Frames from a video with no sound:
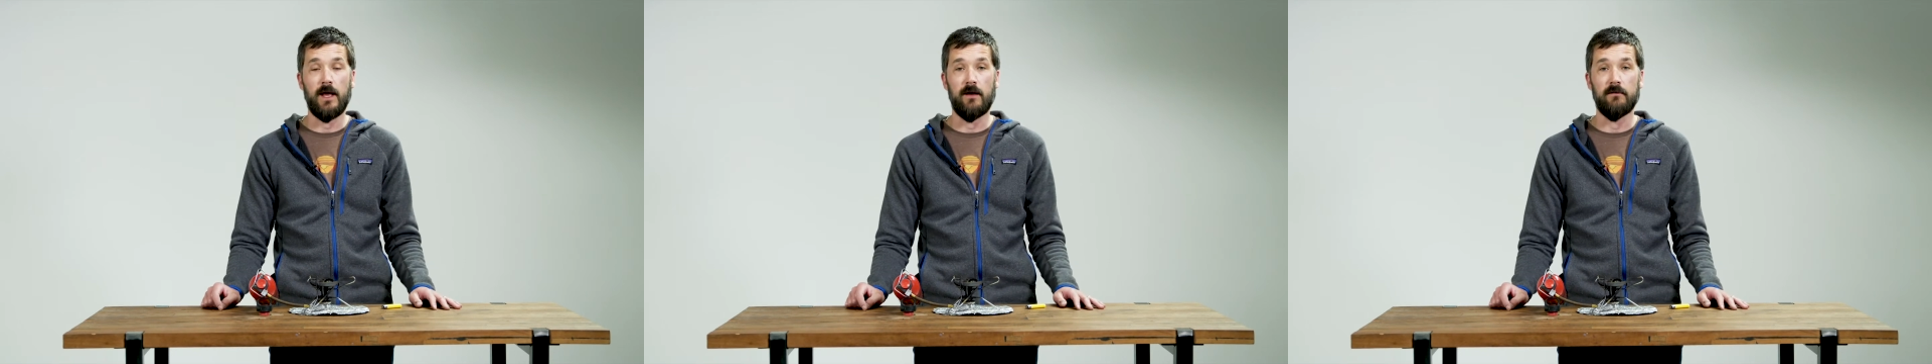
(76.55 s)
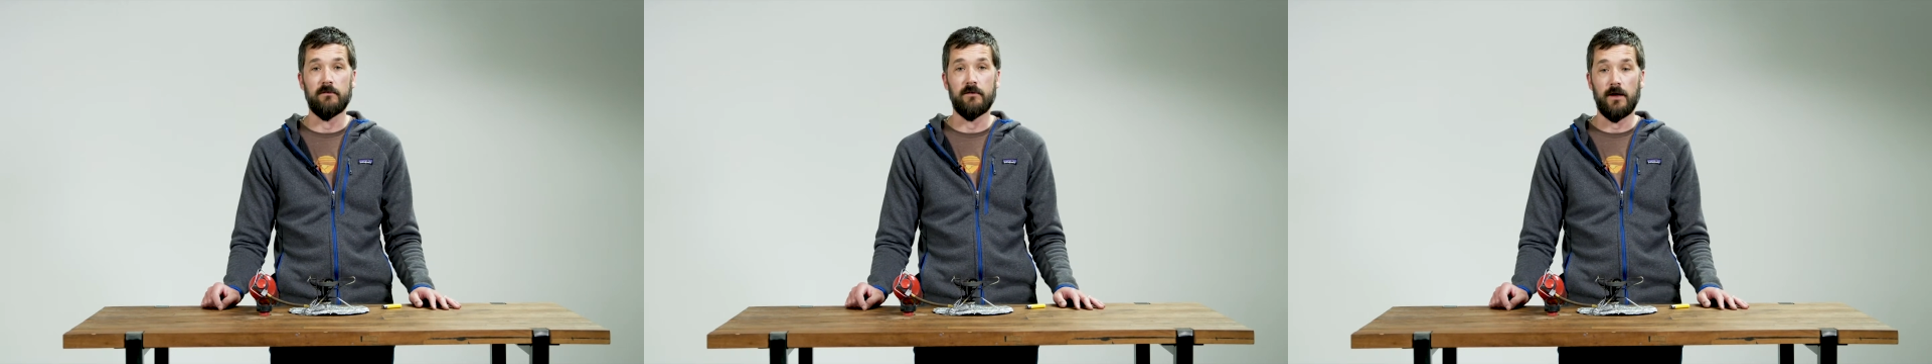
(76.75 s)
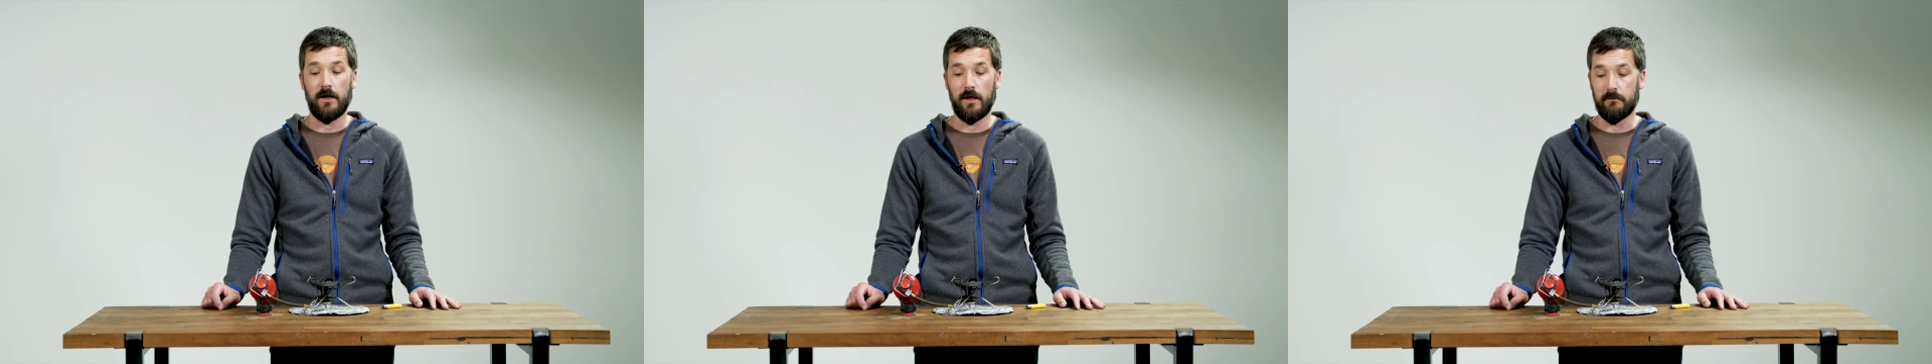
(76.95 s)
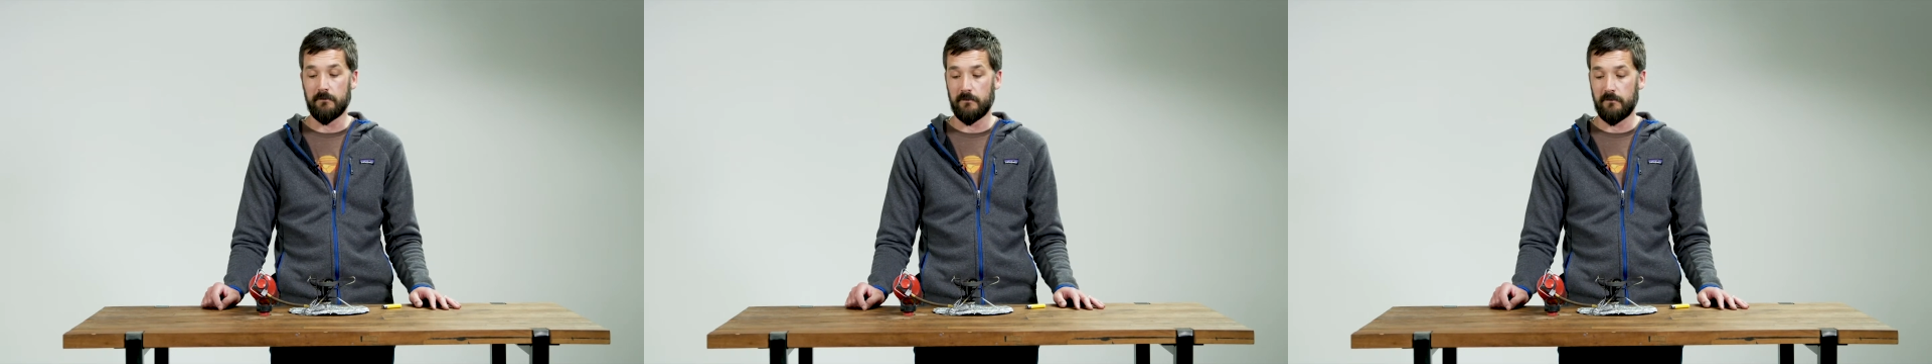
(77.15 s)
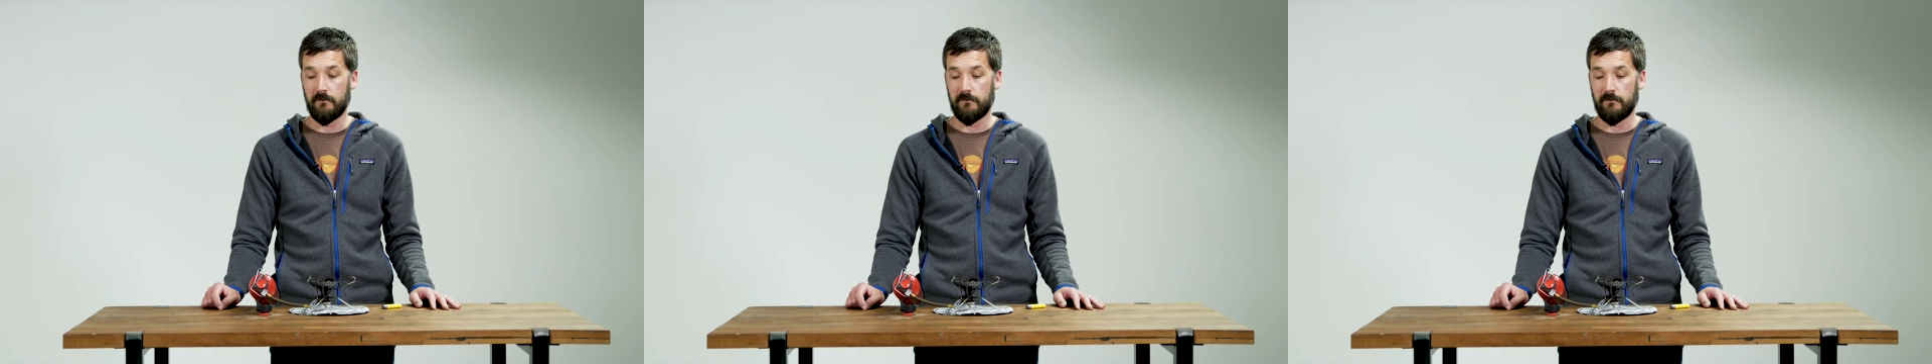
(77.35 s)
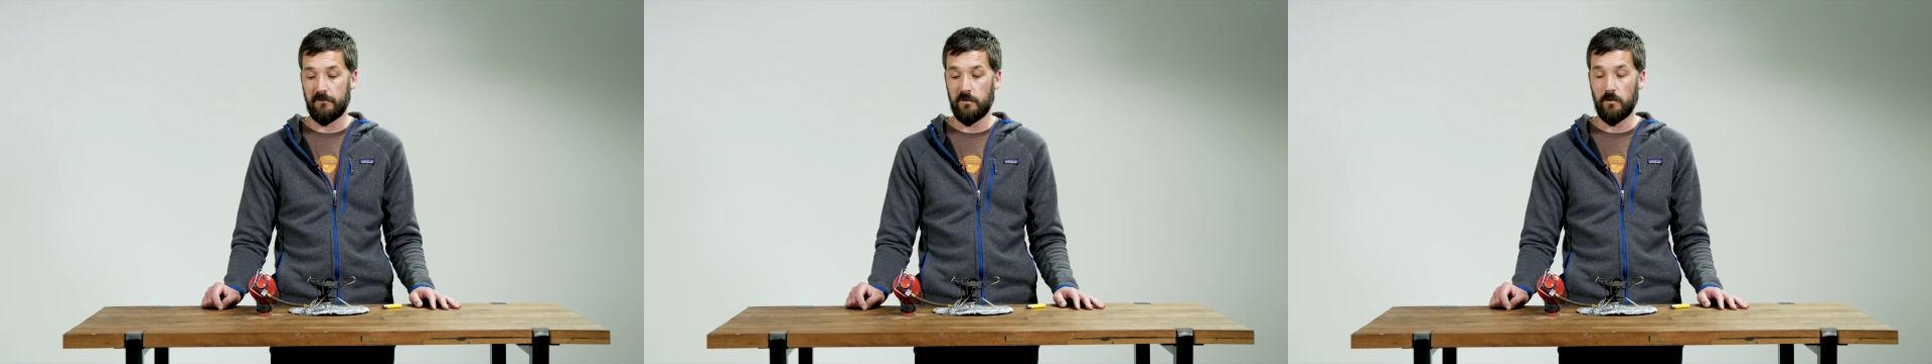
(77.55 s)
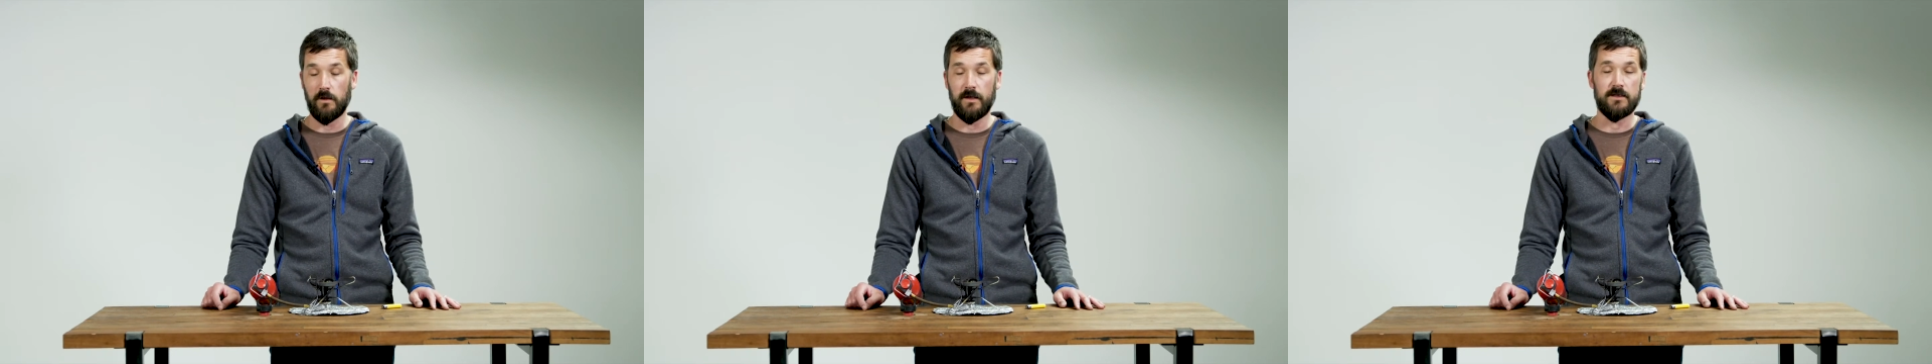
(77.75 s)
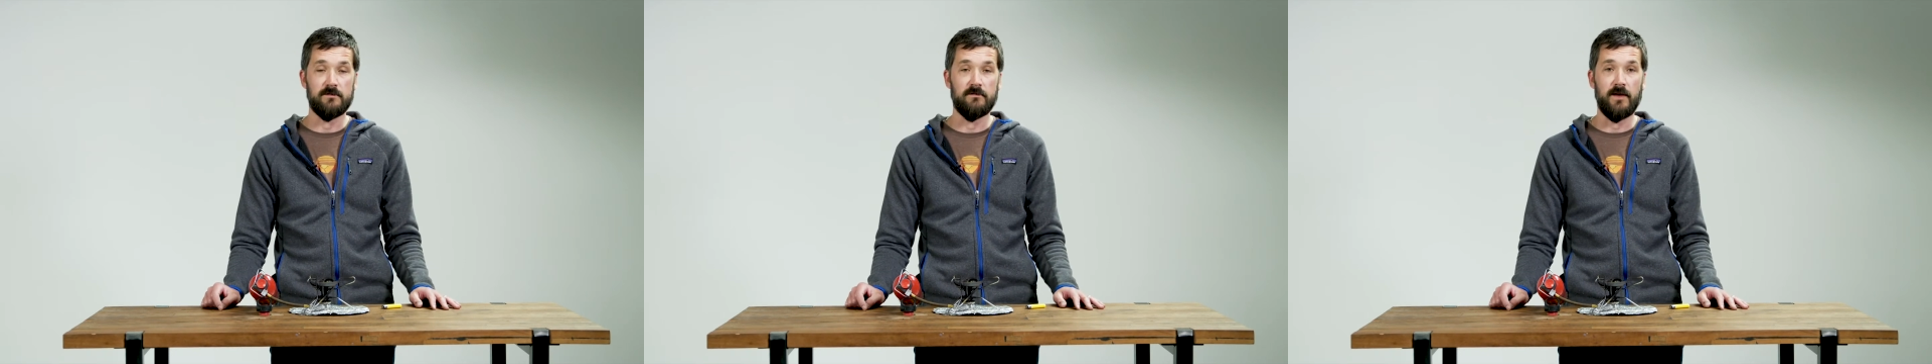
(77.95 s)
have
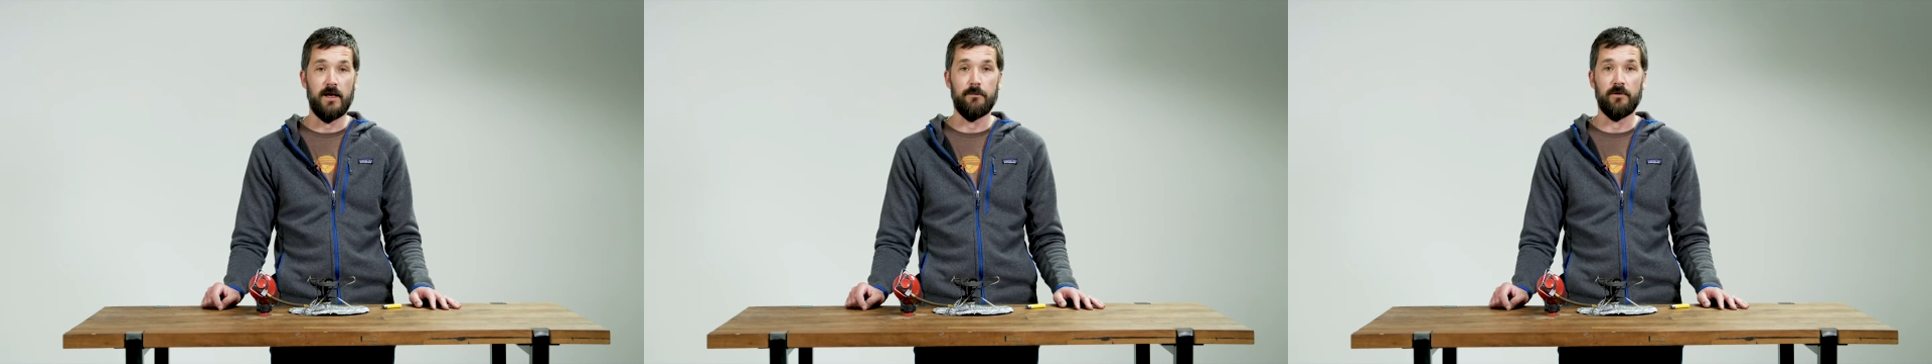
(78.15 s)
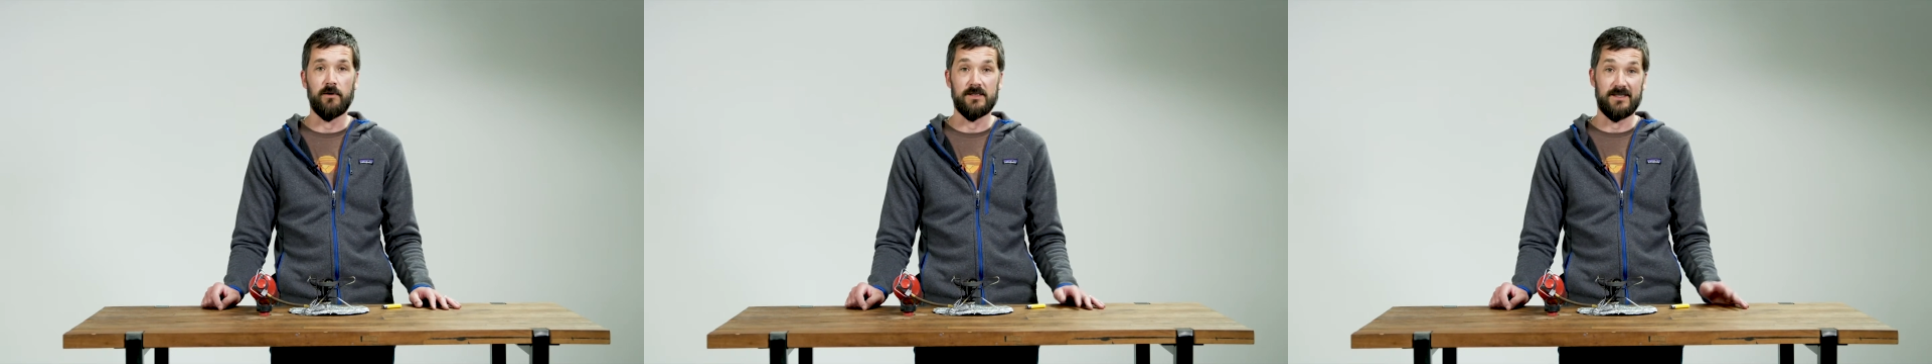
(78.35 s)
fuel as vapor,